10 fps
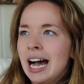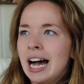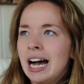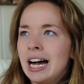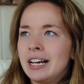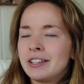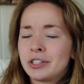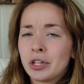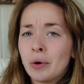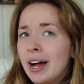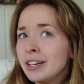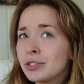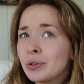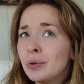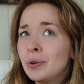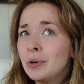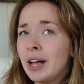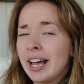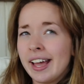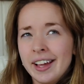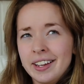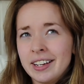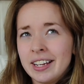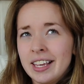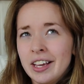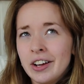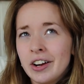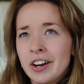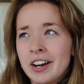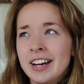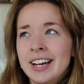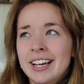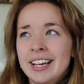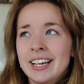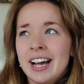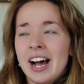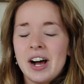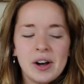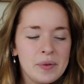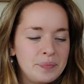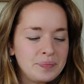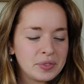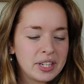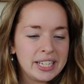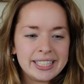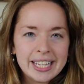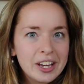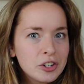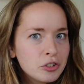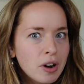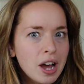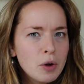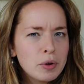So High School, I Hate It Here, Cassandra.